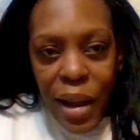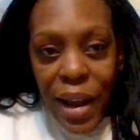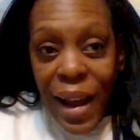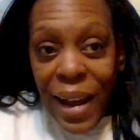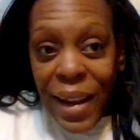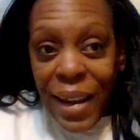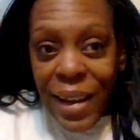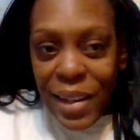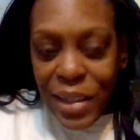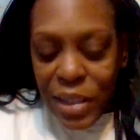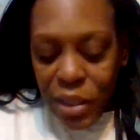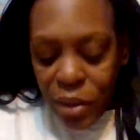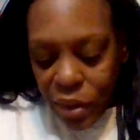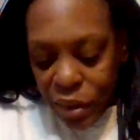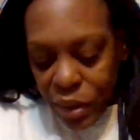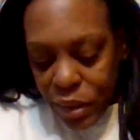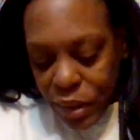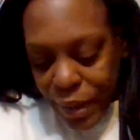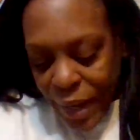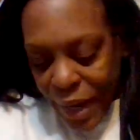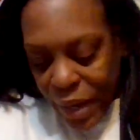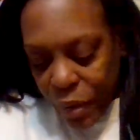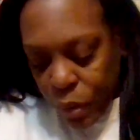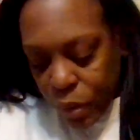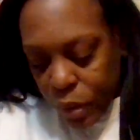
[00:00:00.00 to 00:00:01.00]
I get so
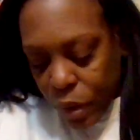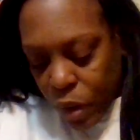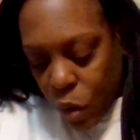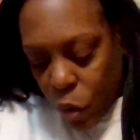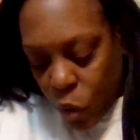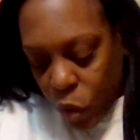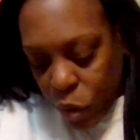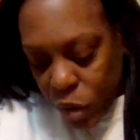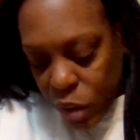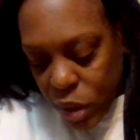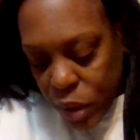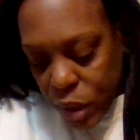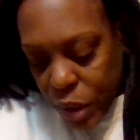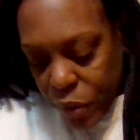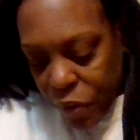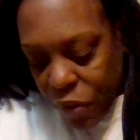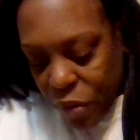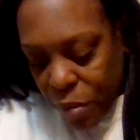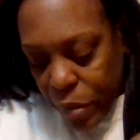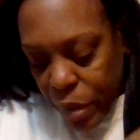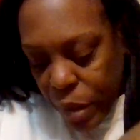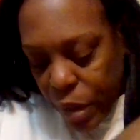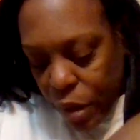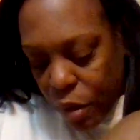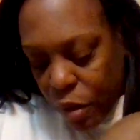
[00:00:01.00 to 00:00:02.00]
excited when I order stuff
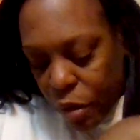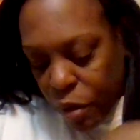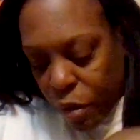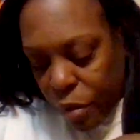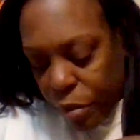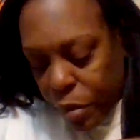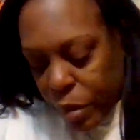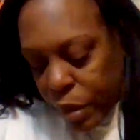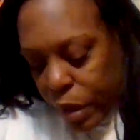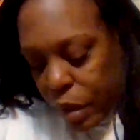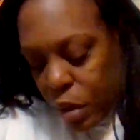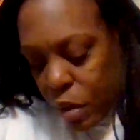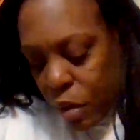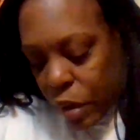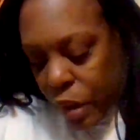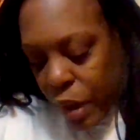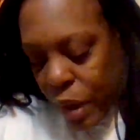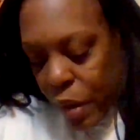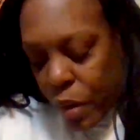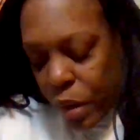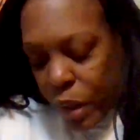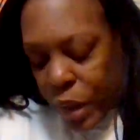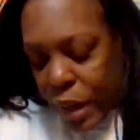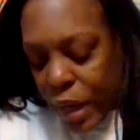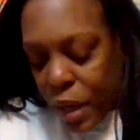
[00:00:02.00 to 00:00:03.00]
from there. I'll be like, okay,
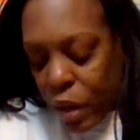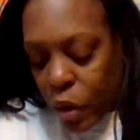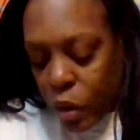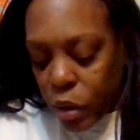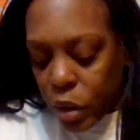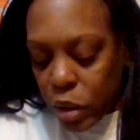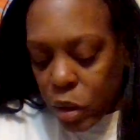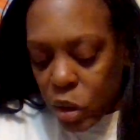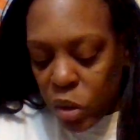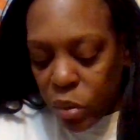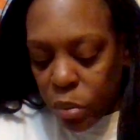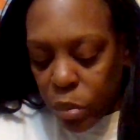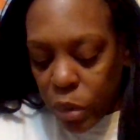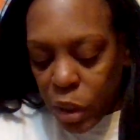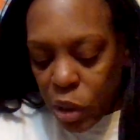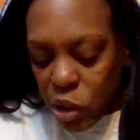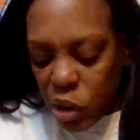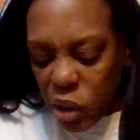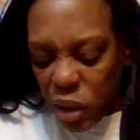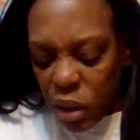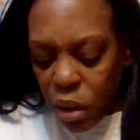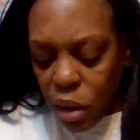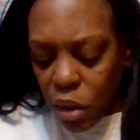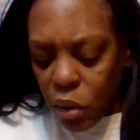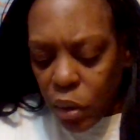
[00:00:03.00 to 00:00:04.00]
well, I can't order too much,
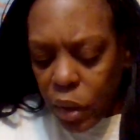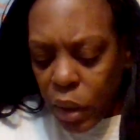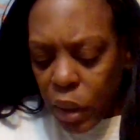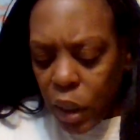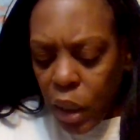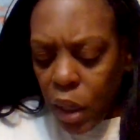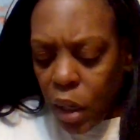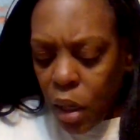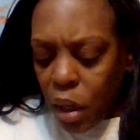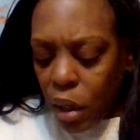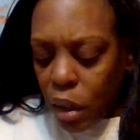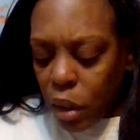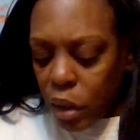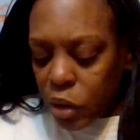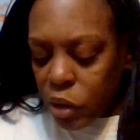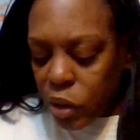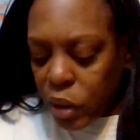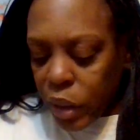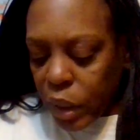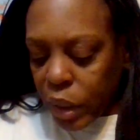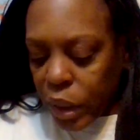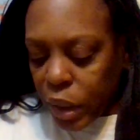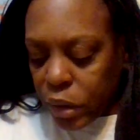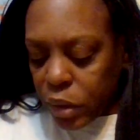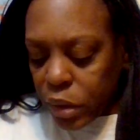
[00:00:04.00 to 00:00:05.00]
you know, you
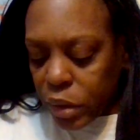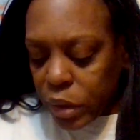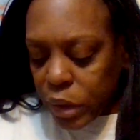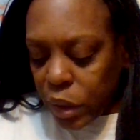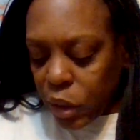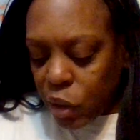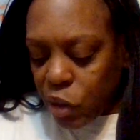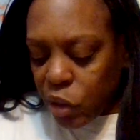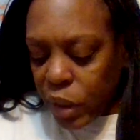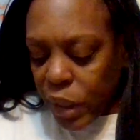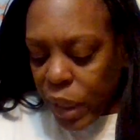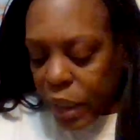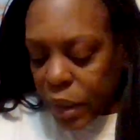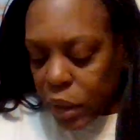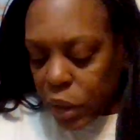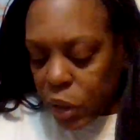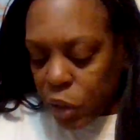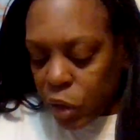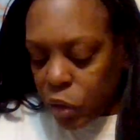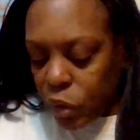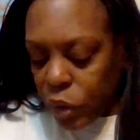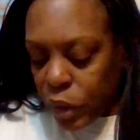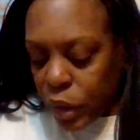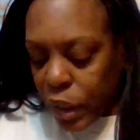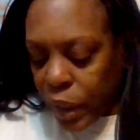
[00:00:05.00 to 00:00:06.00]
got other things you got to
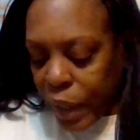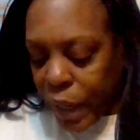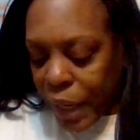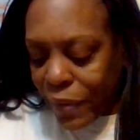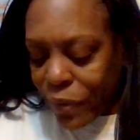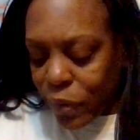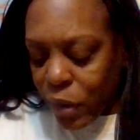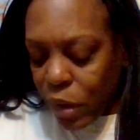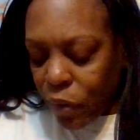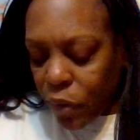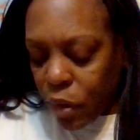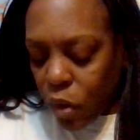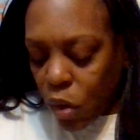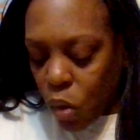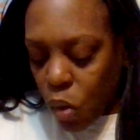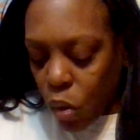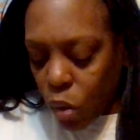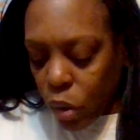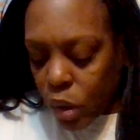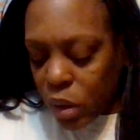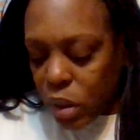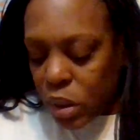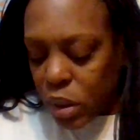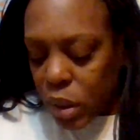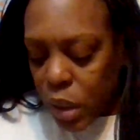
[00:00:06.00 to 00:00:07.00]
do in life, of
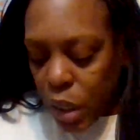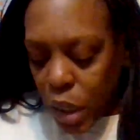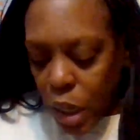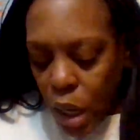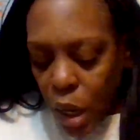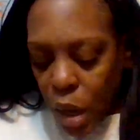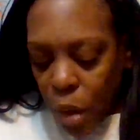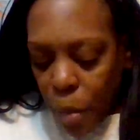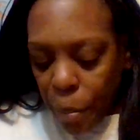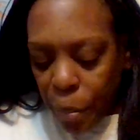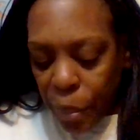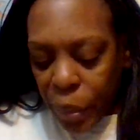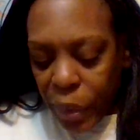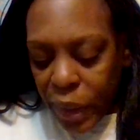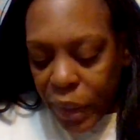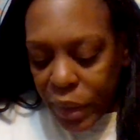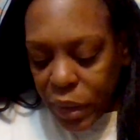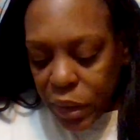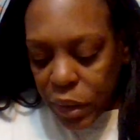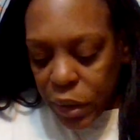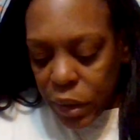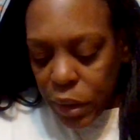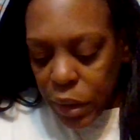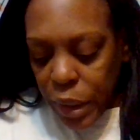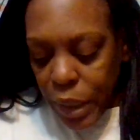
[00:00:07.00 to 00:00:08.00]
course
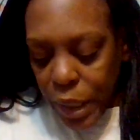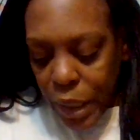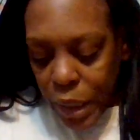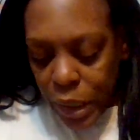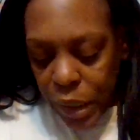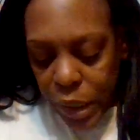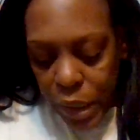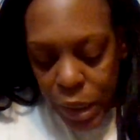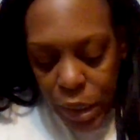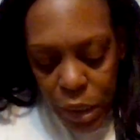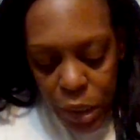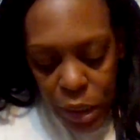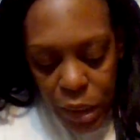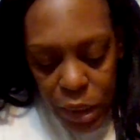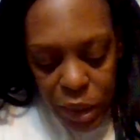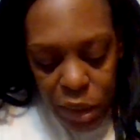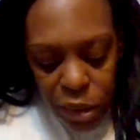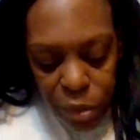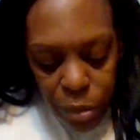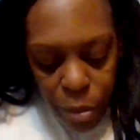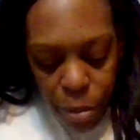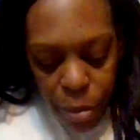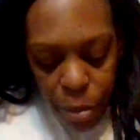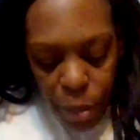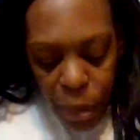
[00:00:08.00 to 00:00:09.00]
but it is
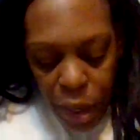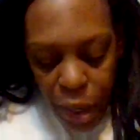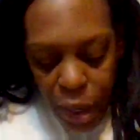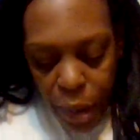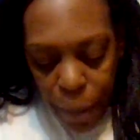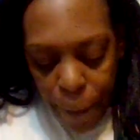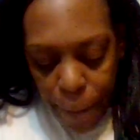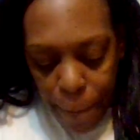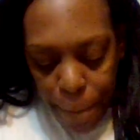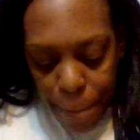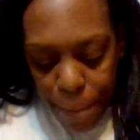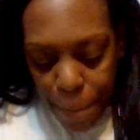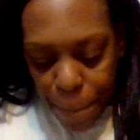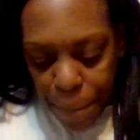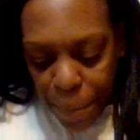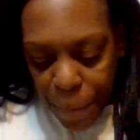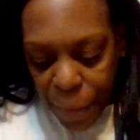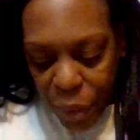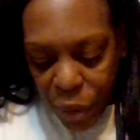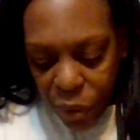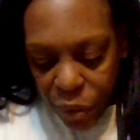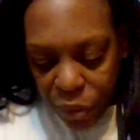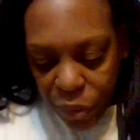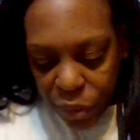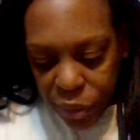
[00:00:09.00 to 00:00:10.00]
my
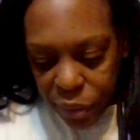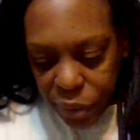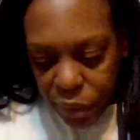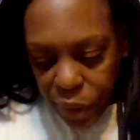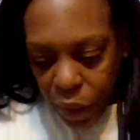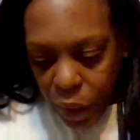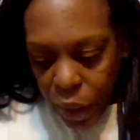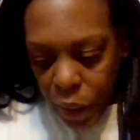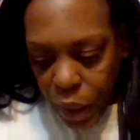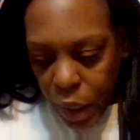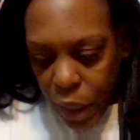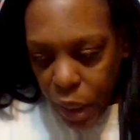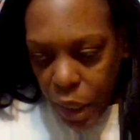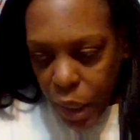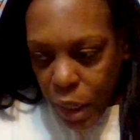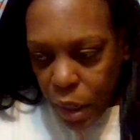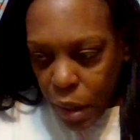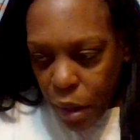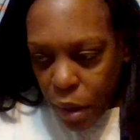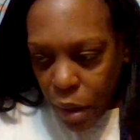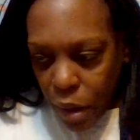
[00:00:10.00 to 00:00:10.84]
birthday